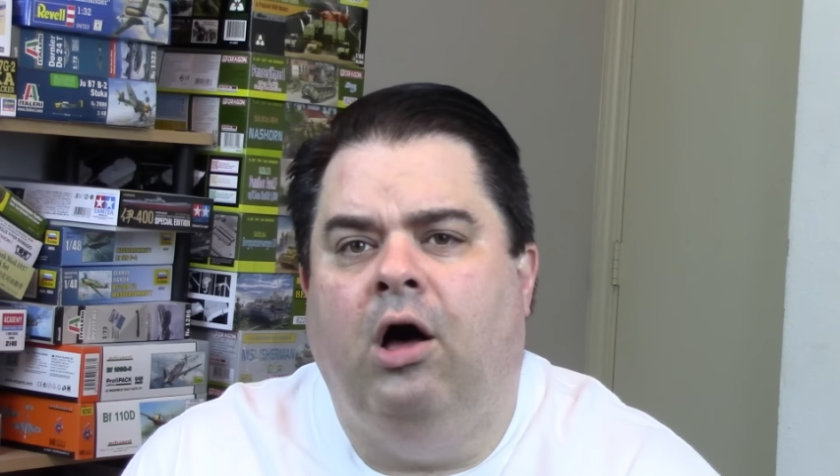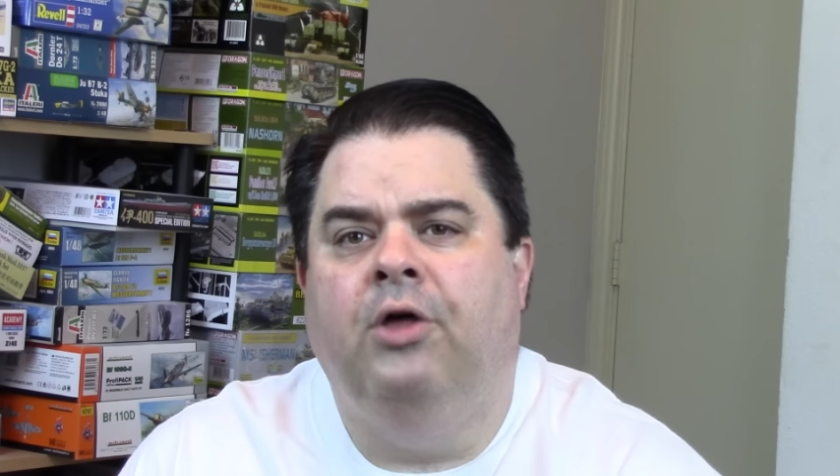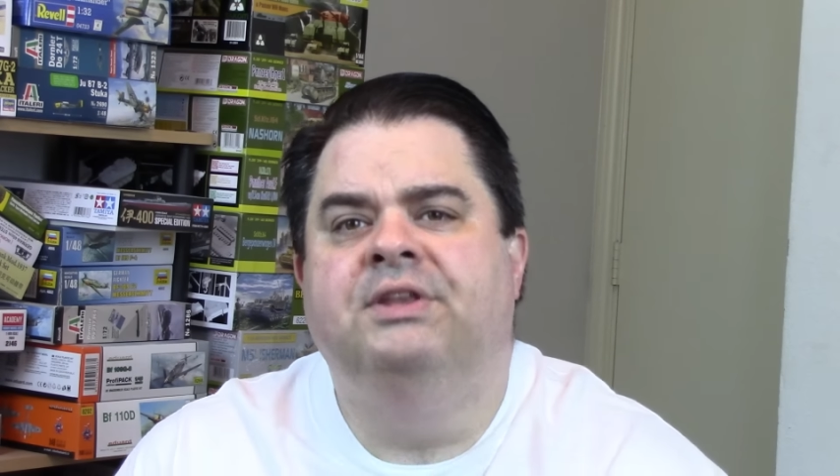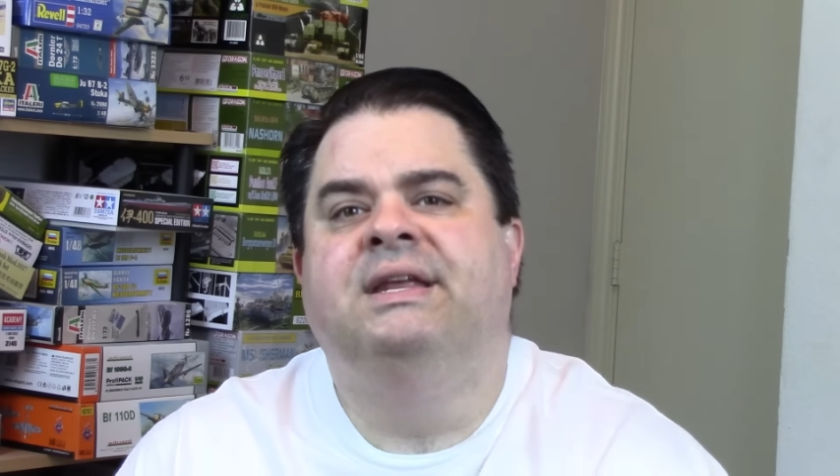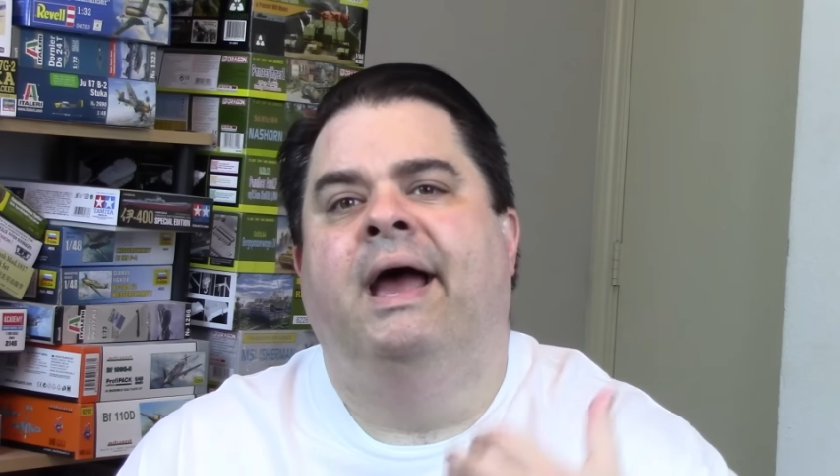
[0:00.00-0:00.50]

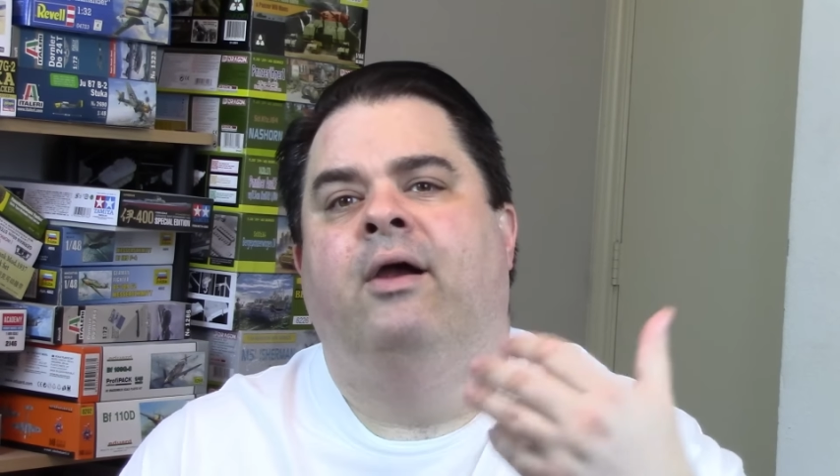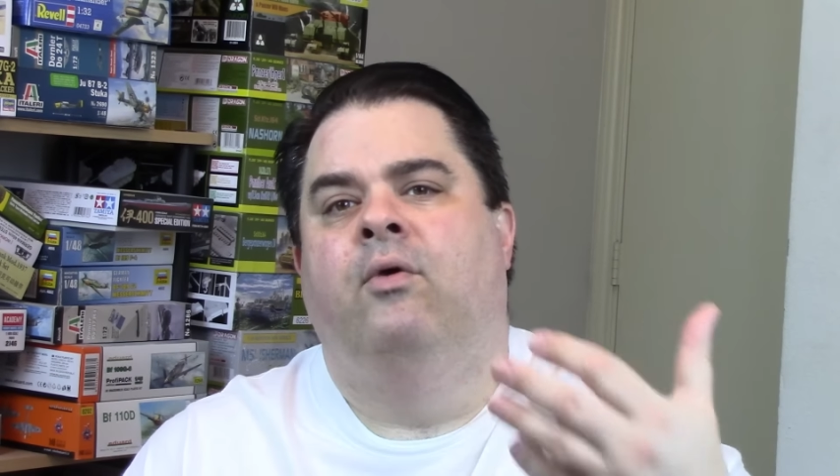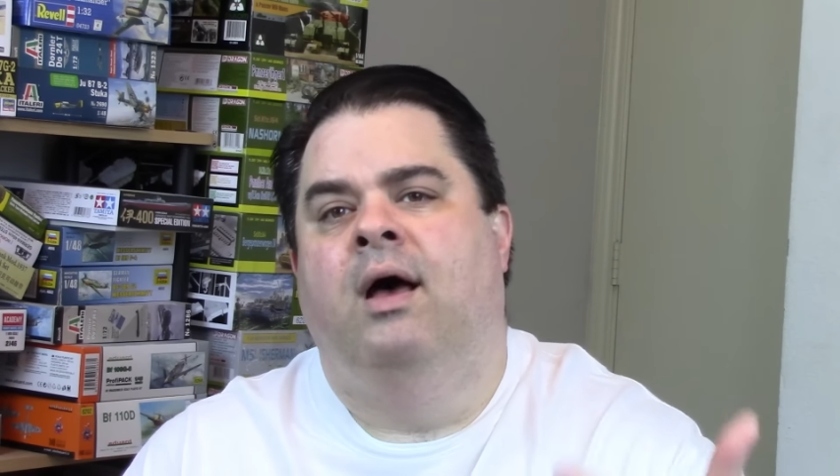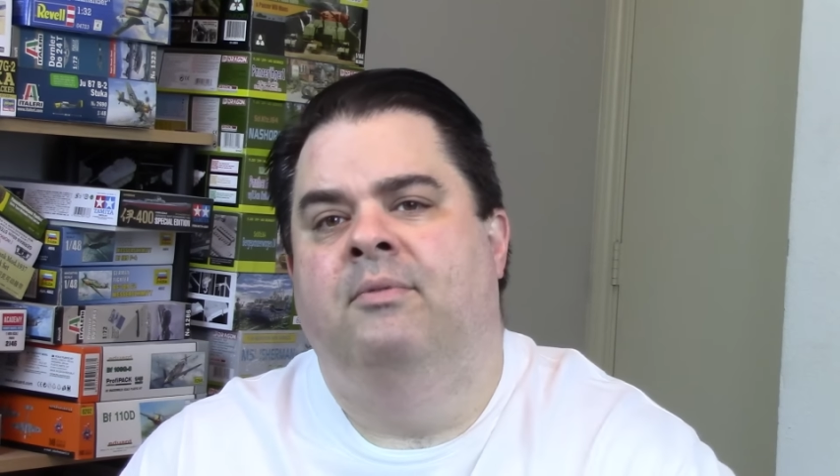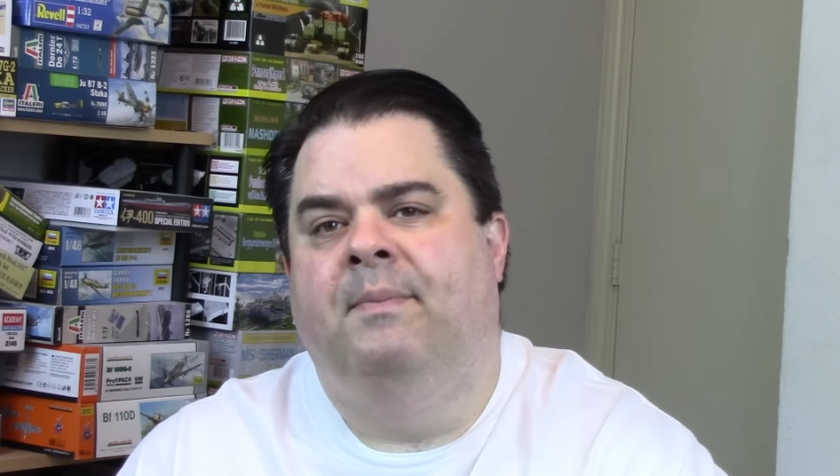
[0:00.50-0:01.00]
all the
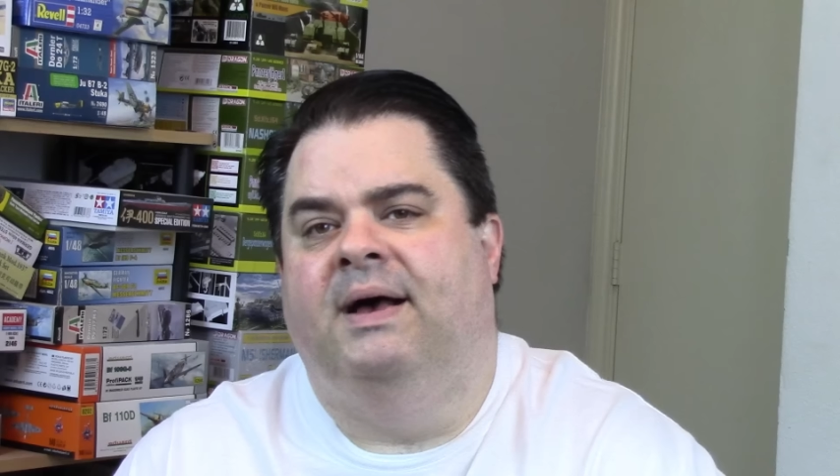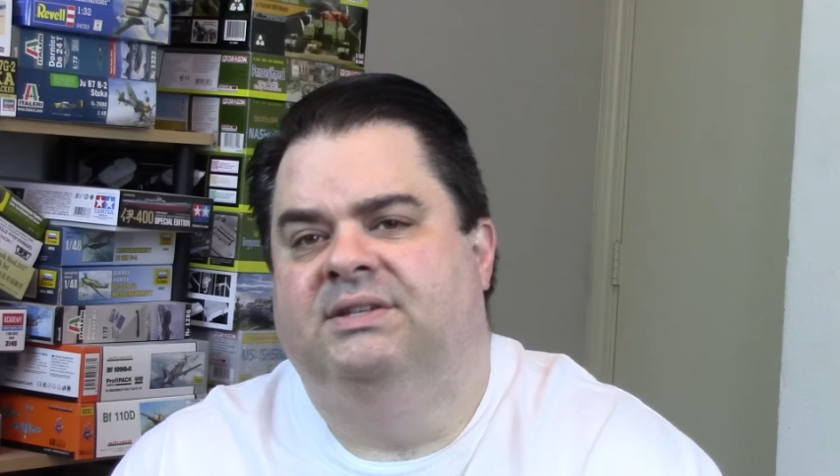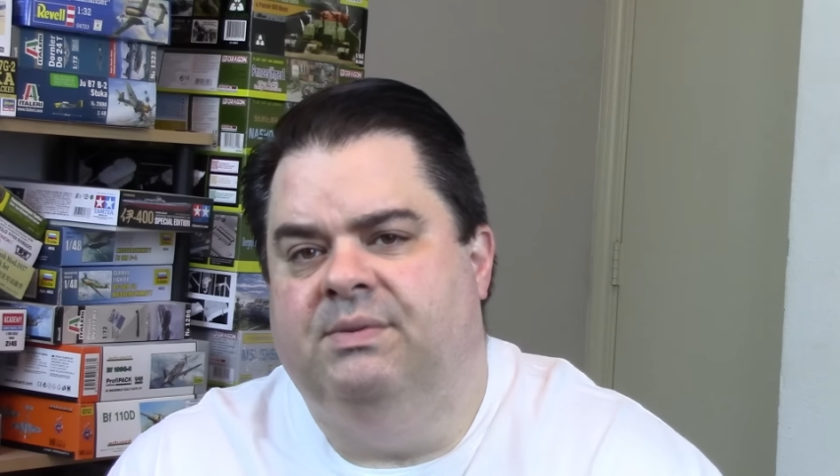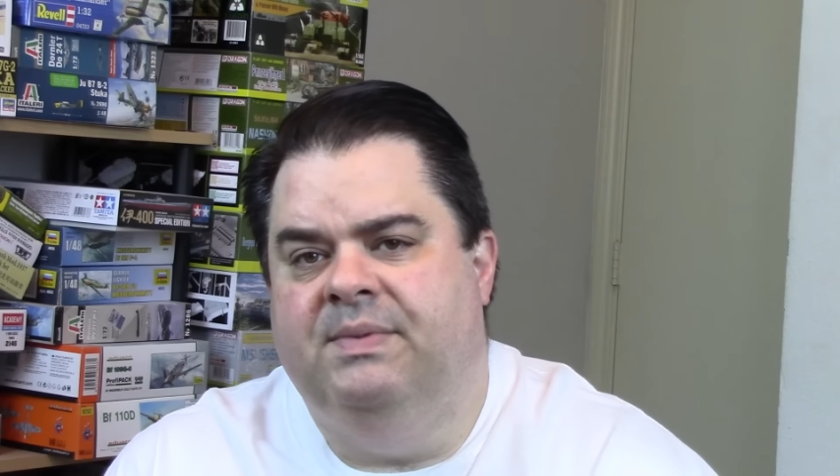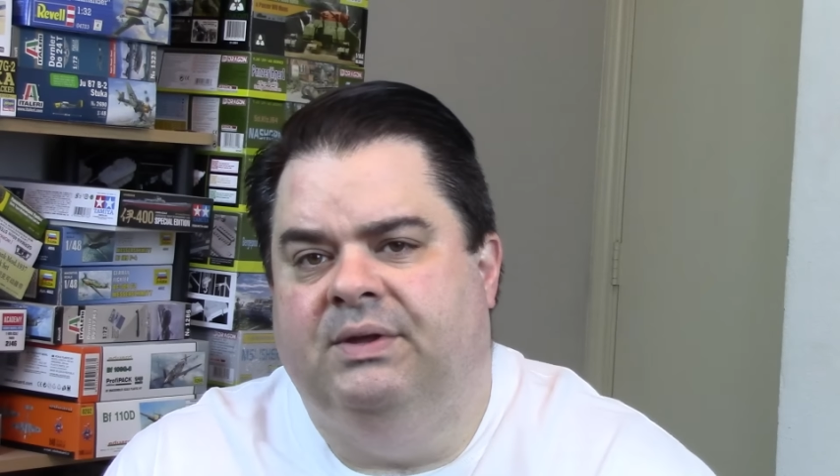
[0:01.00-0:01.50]
diorama
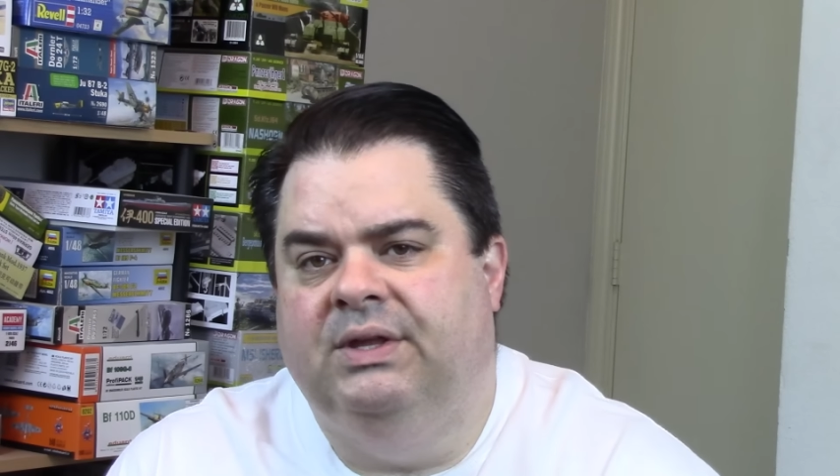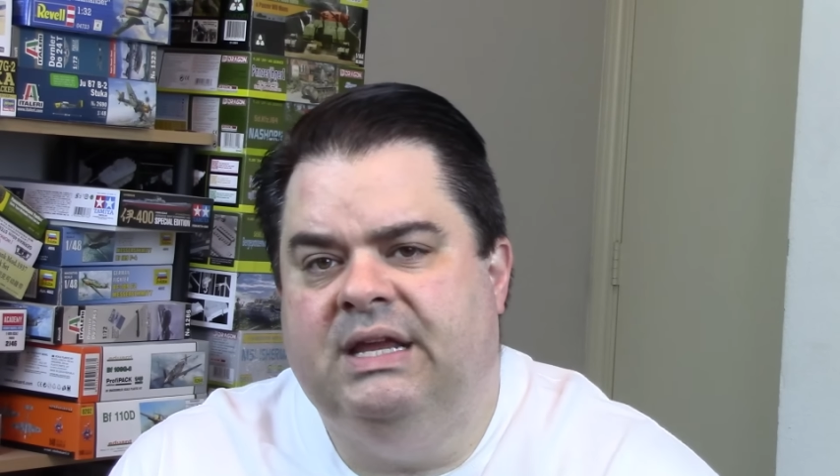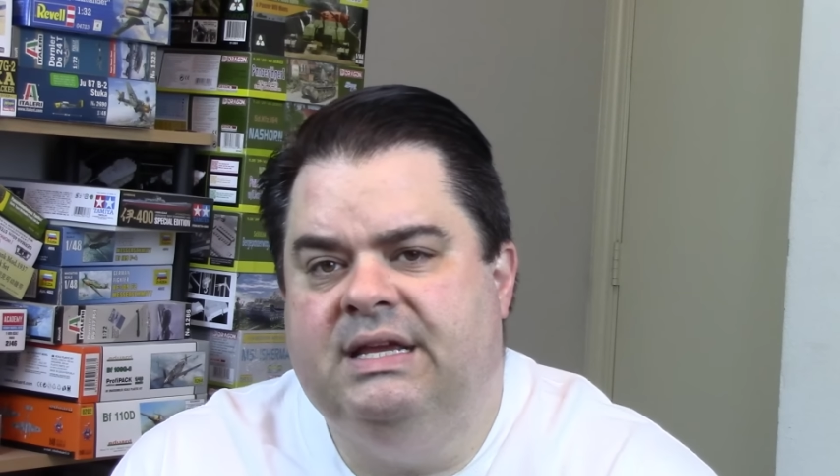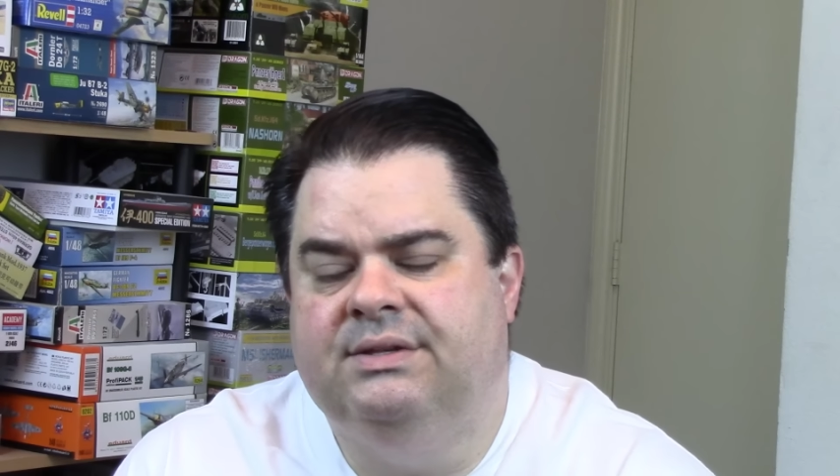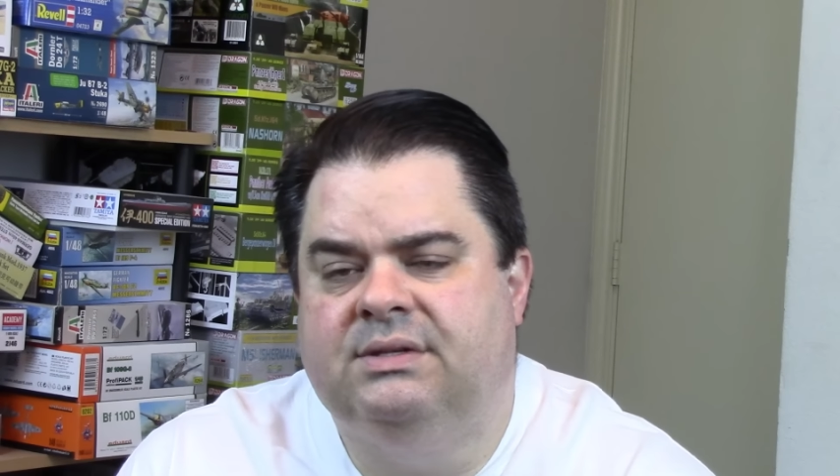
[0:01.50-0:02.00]

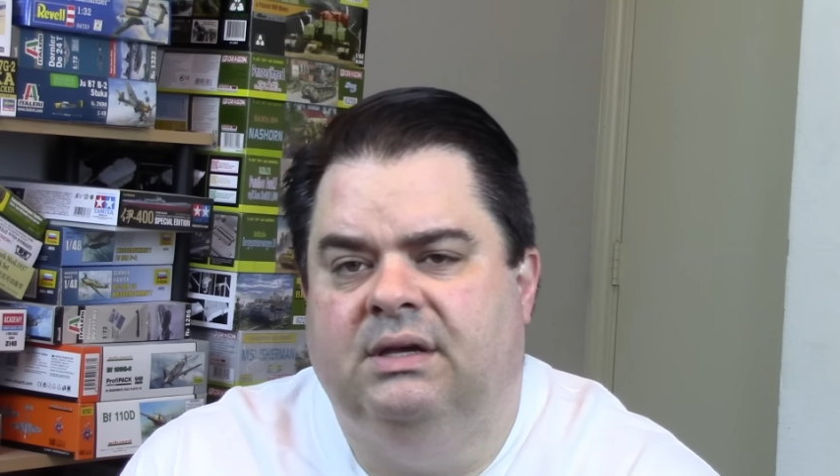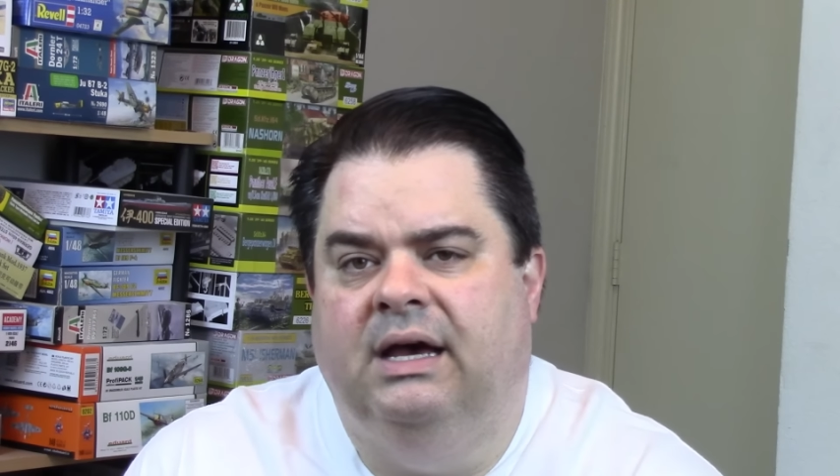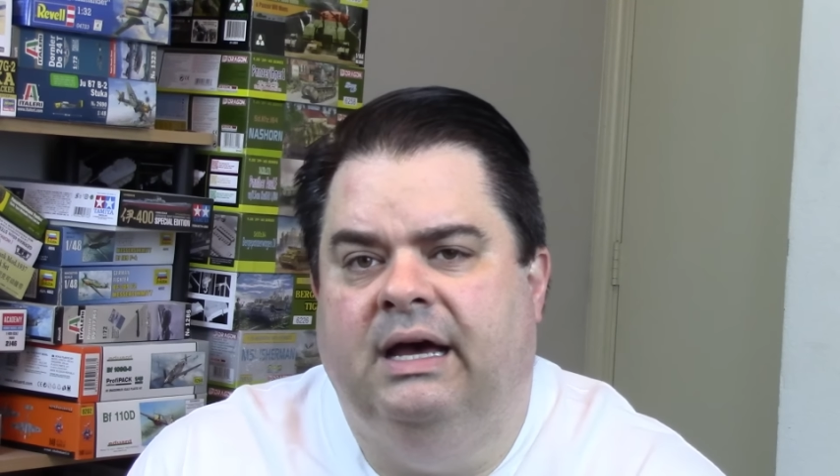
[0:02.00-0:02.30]
possibilities.